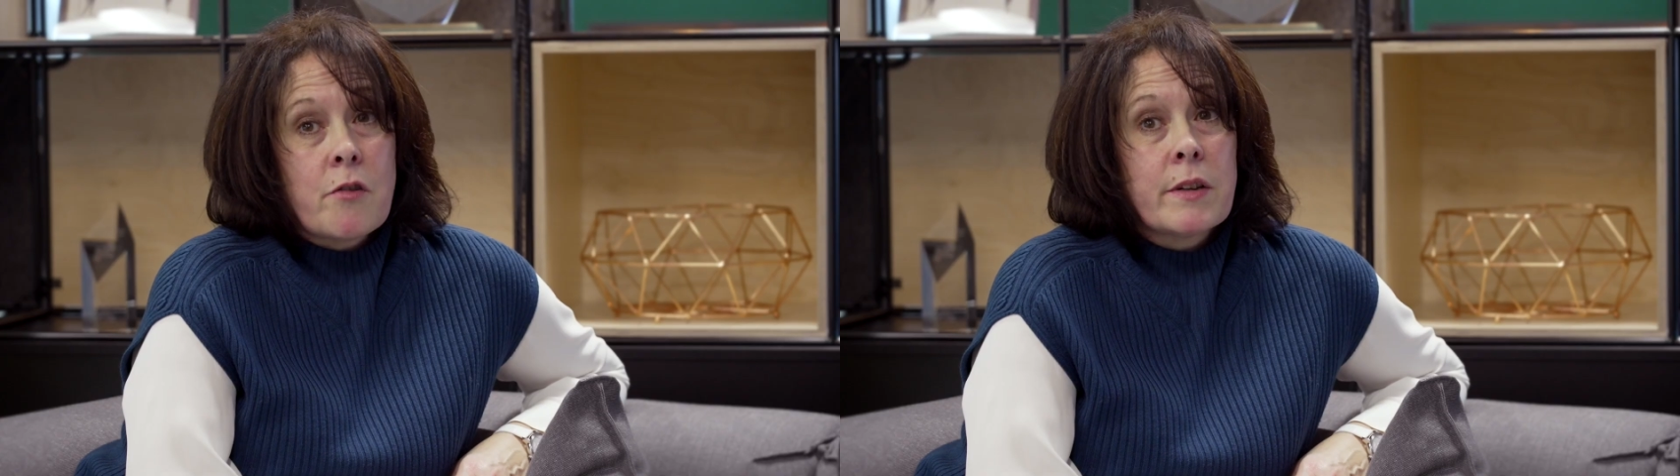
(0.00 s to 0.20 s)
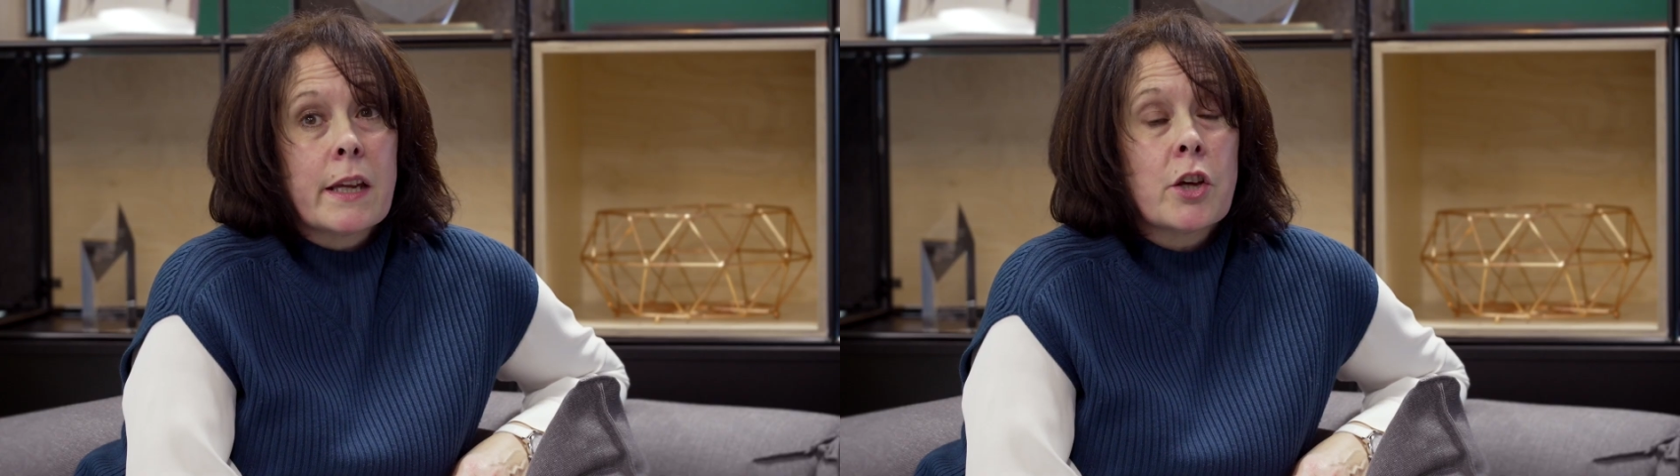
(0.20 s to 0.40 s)

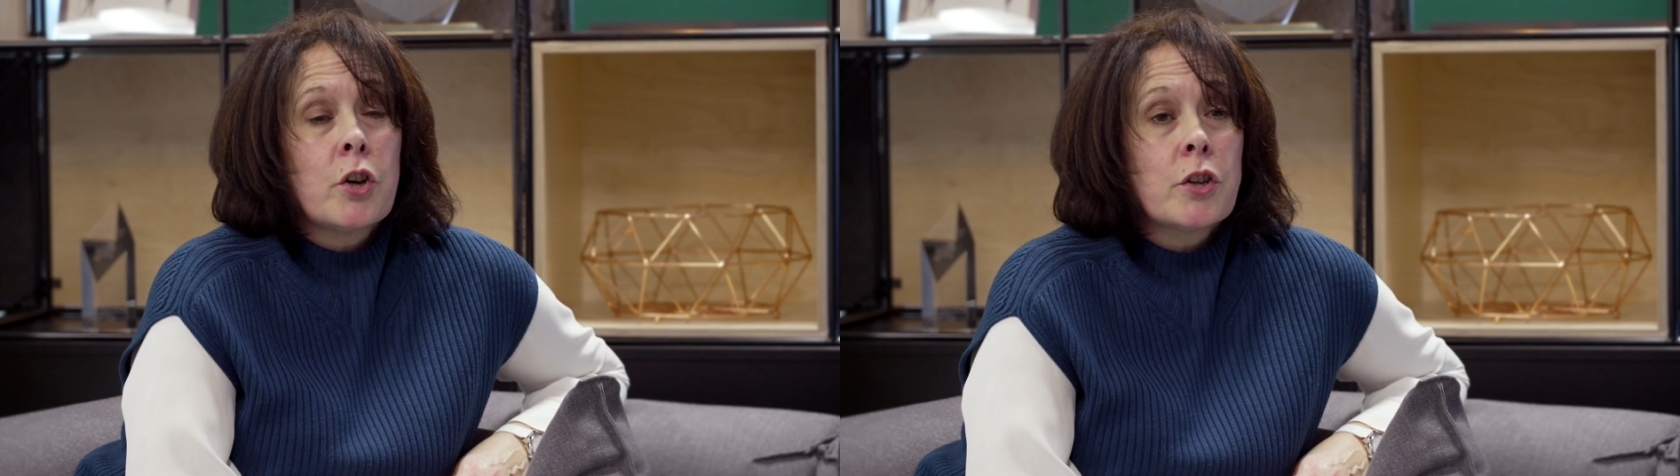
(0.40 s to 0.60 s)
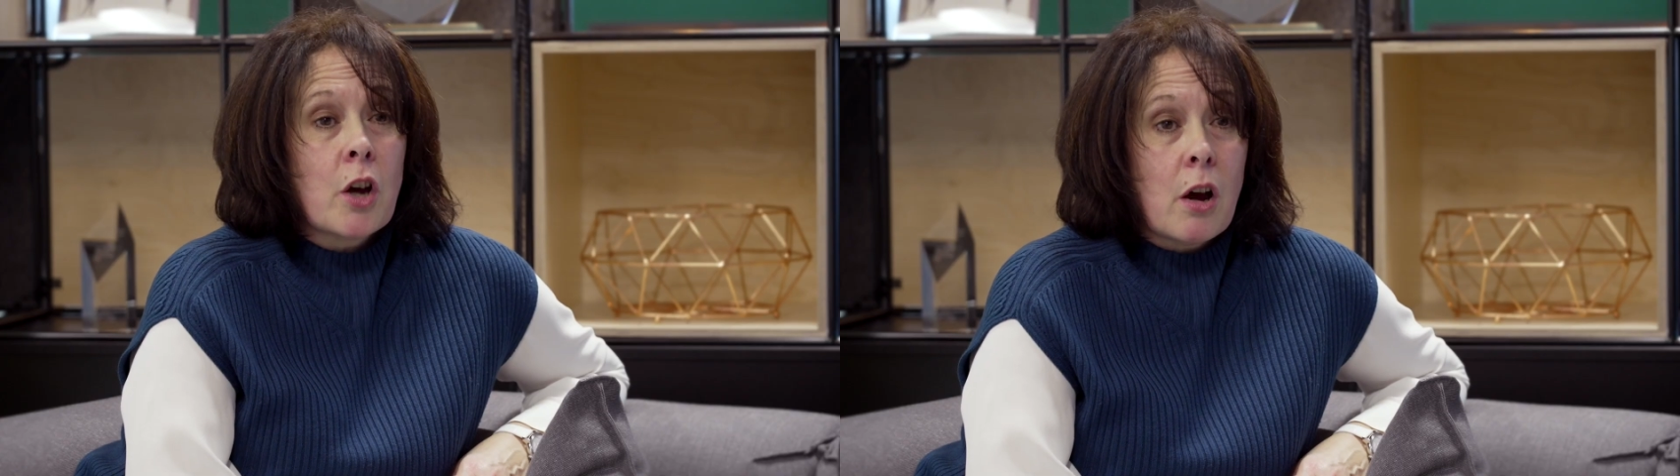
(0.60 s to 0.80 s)
are an
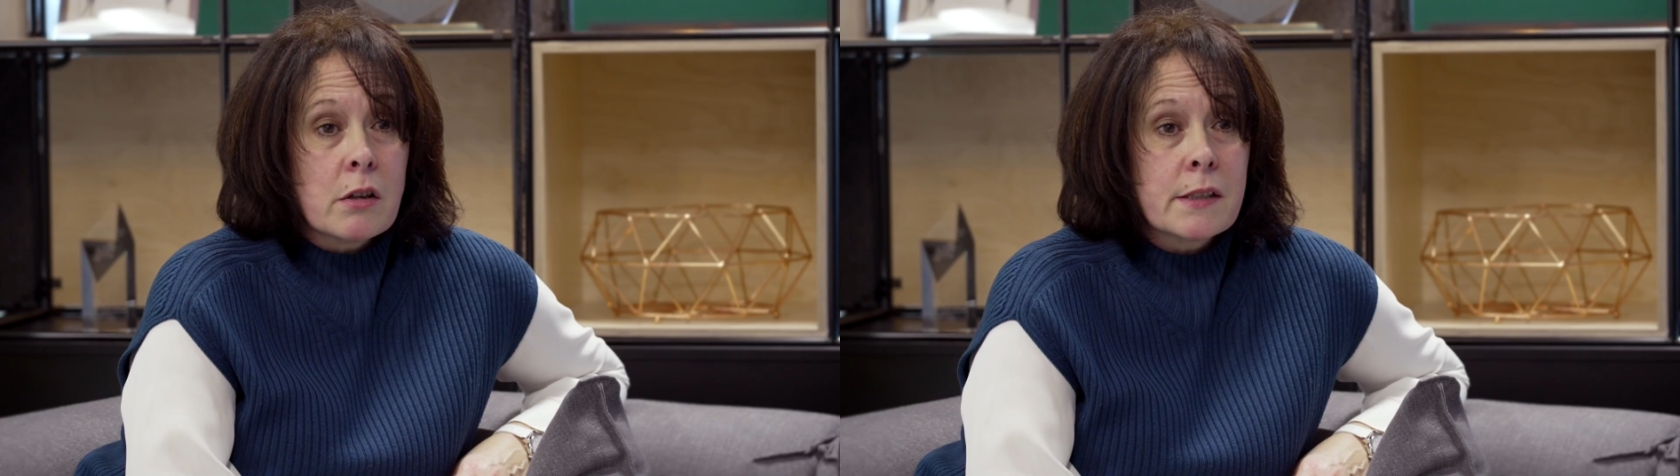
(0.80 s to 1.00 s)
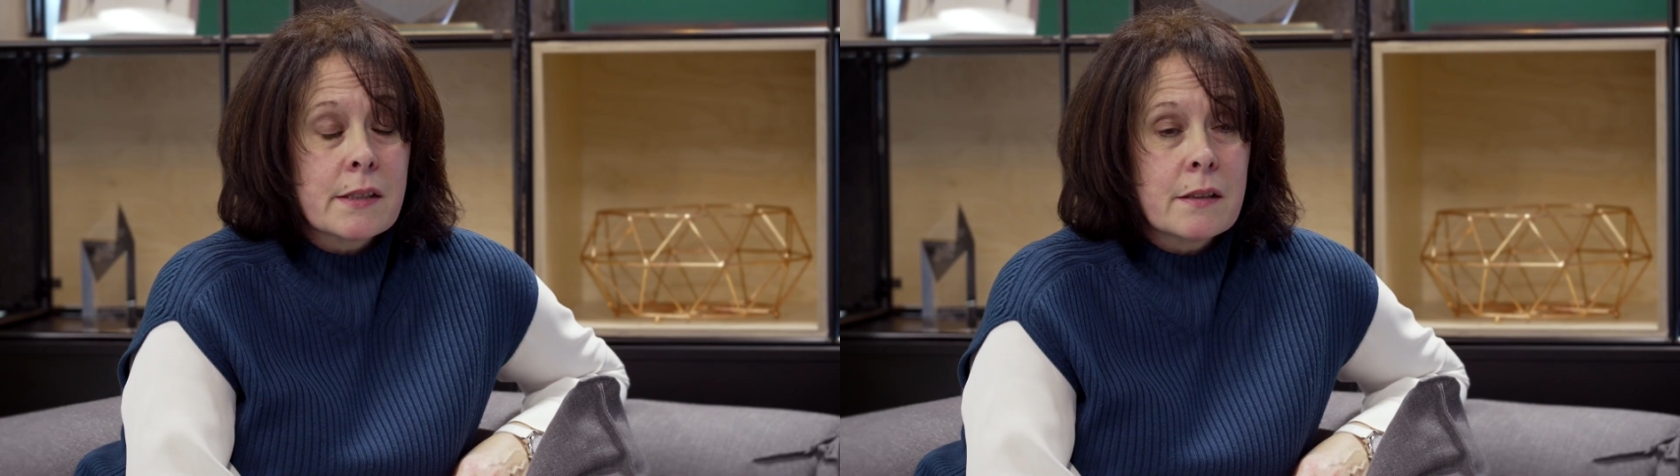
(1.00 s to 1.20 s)
incurred
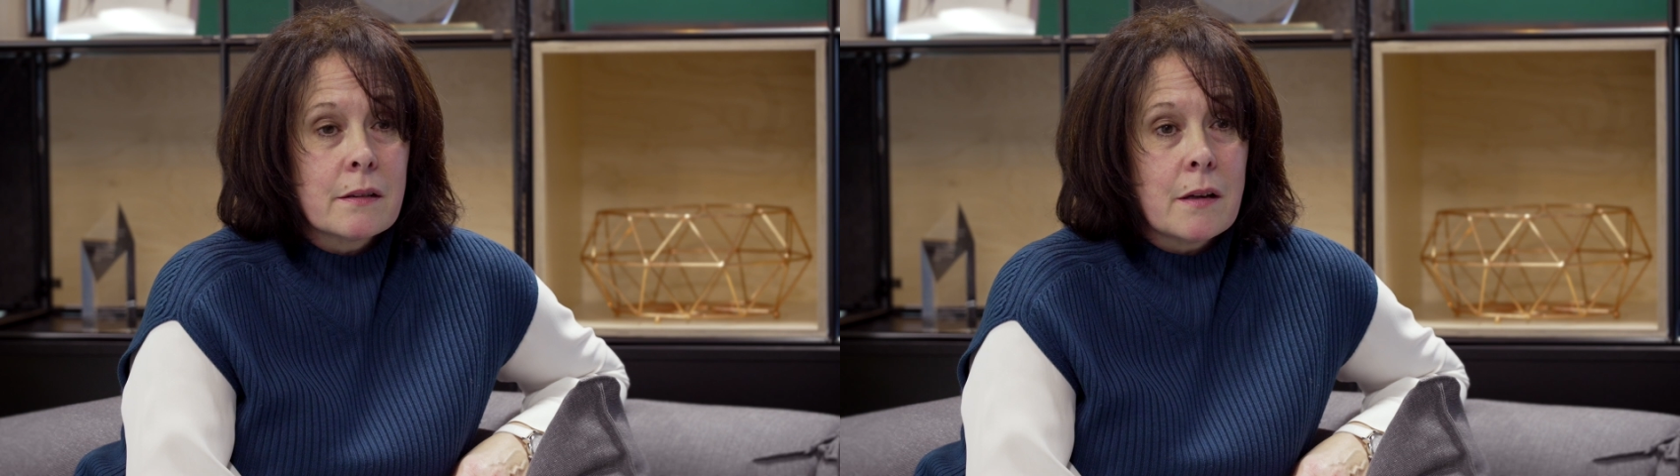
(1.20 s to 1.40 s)
cost